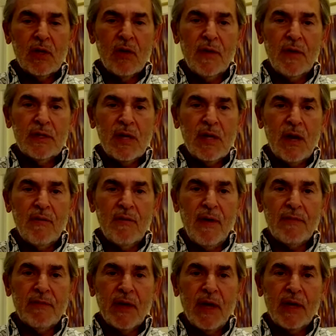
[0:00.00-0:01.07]
Soviets out of
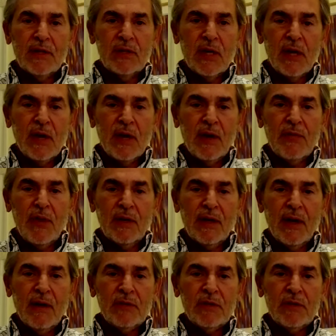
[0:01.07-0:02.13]
Afghanistan, I think
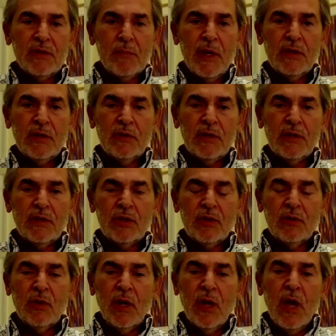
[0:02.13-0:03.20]
that was a major issue.